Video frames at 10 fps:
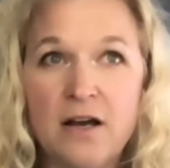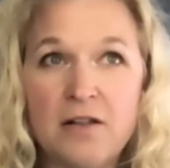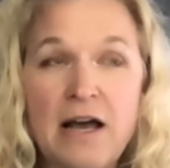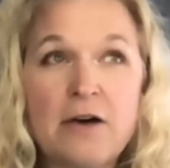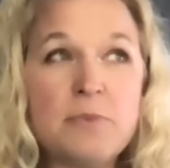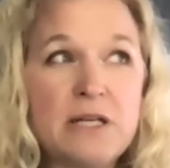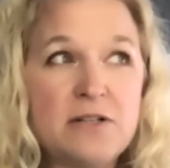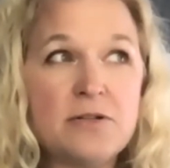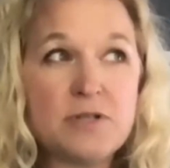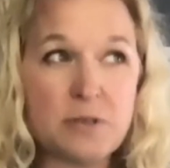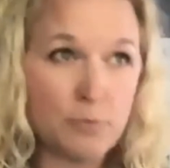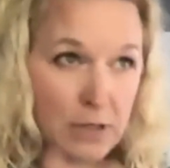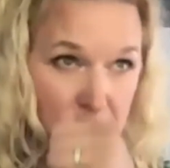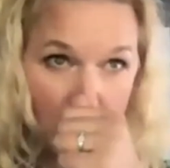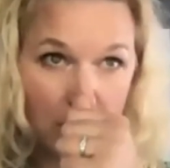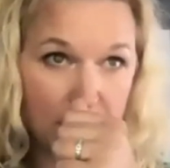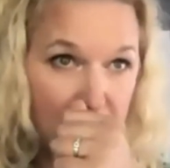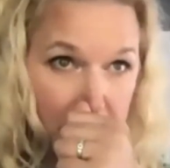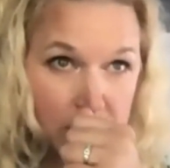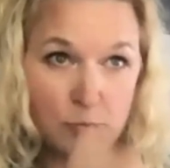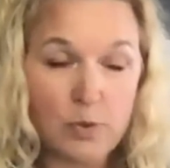allowed me to do some really hard things